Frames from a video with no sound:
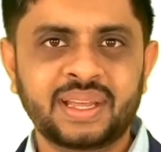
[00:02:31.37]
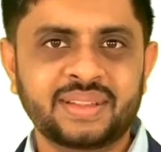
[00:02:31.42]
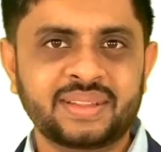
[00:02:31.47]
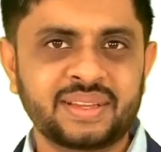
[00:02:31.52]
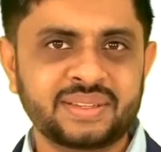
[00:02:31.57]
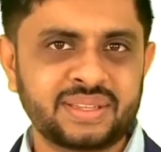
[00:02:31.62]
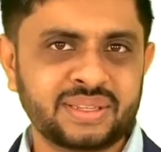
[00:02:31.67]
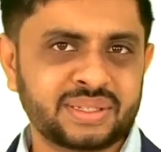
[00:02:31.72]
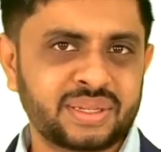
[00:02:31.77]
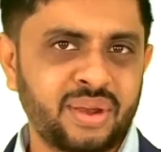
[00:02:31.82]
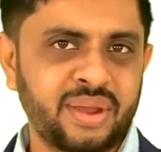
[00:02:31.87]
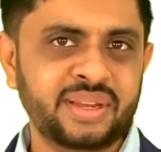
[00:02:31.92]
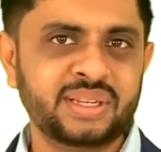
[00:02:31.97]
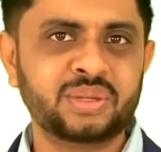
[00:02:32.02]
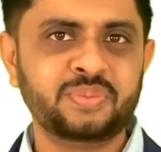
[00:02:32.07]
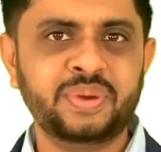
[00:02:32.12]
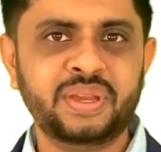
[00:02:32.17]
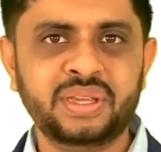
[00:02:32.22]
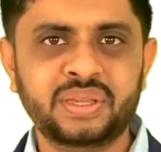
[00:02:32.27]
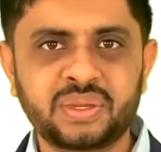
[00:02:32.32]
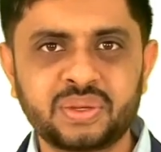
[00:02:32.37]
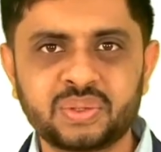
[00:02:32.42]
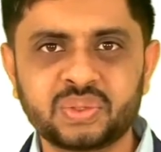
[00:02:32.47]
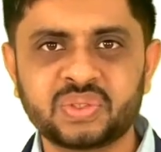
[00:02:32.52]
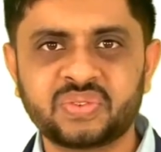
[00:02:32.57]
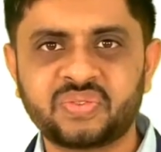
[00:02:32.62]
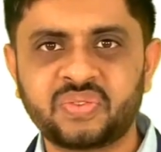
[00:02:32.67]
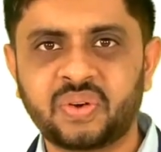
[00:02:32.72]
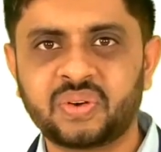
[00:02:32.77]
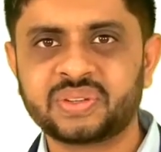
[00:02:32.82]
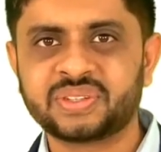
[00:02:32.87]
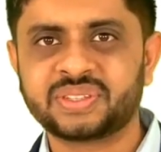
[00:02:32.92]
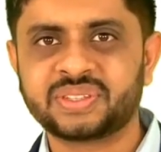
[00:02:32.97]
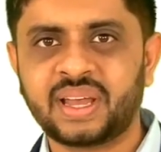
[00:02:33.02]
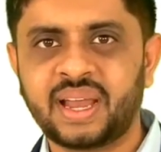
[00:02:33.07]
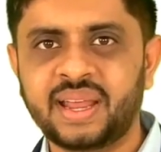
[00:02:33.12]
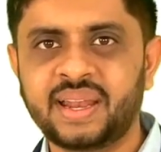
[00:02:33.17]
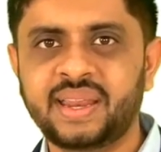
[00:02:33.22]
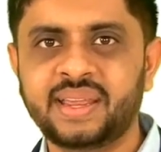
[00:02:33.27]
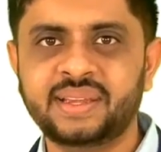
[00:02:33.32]
This is going to be used for
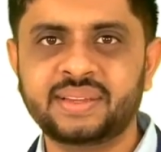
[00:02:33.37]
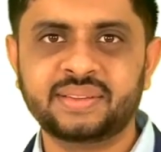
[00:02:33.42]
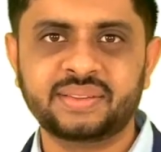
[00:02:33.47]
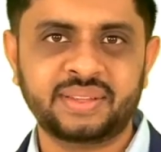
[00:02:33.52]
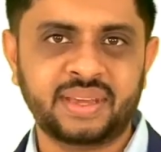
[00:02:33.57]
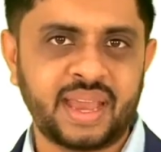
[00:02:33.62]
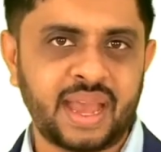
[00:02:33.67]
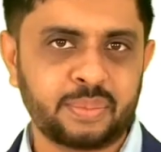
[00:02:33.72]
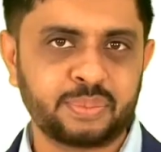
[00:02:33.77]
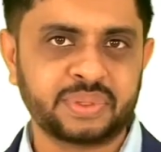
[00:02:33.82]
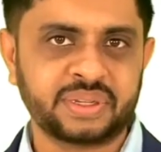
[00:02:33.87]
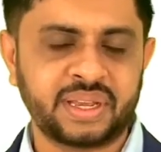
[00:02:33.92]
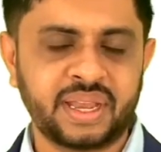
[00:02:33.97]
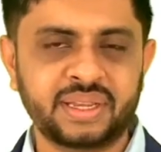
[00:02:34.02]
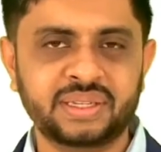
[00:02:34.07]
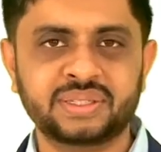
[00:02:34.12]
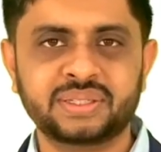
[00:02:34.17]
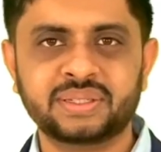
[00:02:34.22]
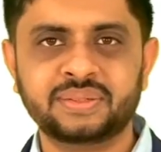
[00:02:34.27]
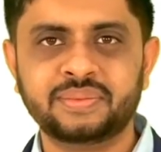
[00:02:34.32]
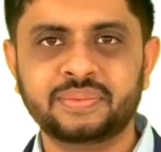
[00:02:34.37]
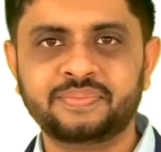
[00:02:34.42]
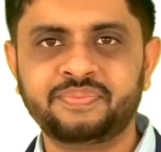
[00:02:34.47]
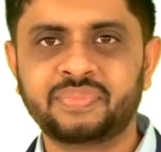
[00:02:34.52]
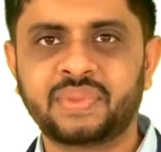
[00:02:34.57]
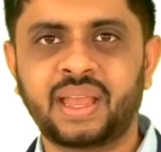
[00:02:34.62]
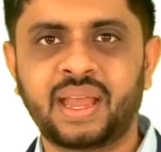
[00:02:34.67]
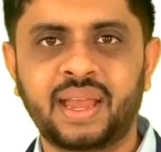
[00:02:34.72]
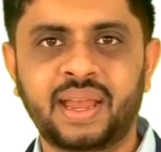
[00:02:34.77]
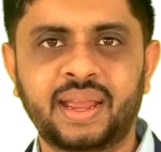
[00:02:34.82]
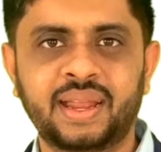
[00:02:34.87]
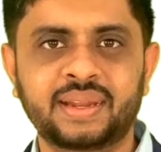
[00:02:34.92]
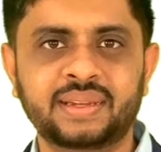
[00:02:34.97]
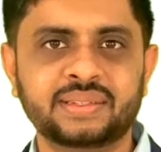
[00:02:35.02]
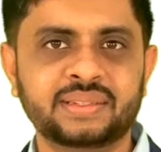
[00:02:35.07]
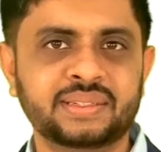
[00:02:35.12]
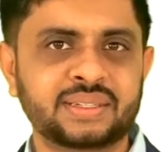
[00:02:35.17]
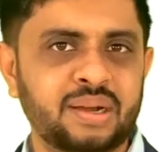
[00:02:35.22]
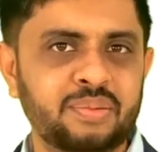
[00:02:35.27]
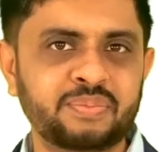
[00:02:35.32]
signing the application
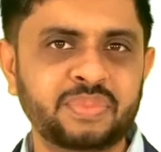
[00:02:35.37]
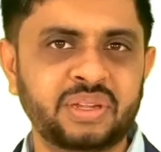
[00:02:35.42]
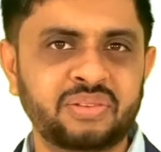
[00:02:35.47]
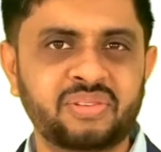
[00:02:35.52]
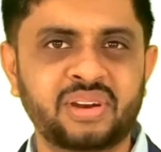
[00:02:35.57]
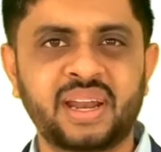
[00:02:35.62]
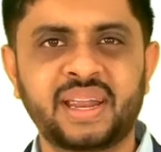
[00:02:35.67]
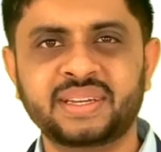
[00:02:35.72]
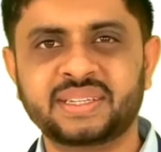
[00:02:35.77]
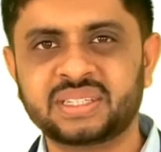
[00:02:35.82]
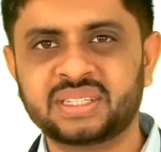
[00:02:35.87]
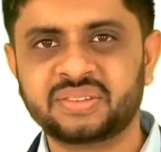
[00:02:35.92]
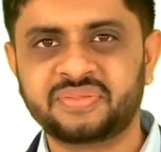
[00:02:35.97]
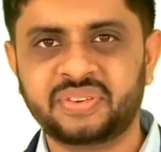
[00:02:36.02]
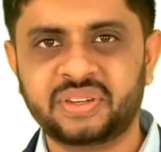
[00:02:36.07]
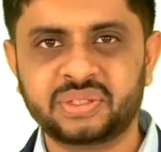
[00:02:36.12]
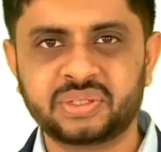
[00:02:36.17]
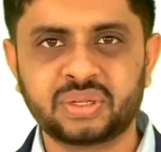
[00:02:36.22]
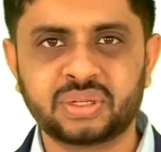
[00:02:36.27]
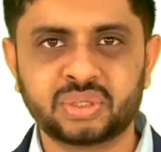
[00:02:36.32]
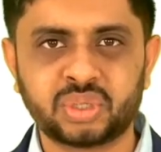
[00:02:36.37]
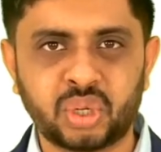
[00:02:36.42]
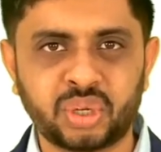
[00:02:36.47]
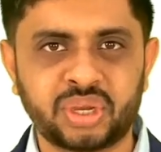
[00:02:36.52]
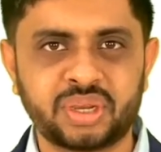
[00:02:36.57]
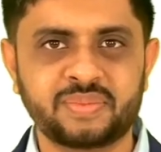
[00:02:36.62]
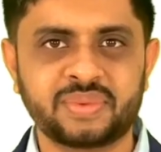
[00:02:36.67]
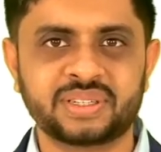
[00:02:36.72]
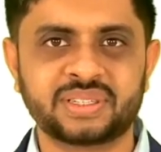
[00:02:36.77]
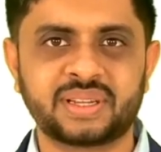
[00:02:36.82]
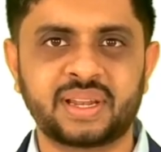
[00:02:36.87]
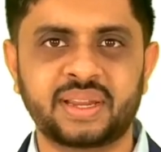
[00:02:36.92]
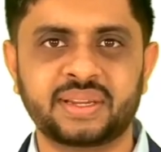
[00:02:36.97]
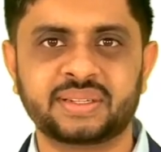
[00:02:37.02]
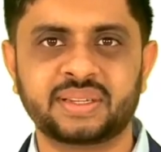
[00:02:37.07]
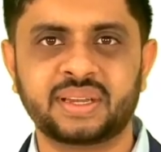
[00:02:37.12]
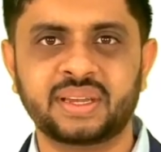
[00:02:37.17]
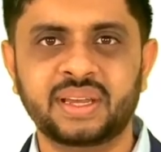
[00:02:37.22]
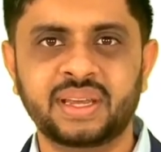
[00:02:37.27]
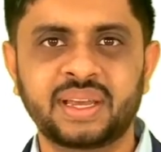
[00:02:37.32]
and company related official documents
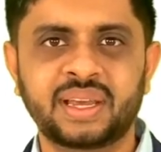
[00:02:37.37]
later.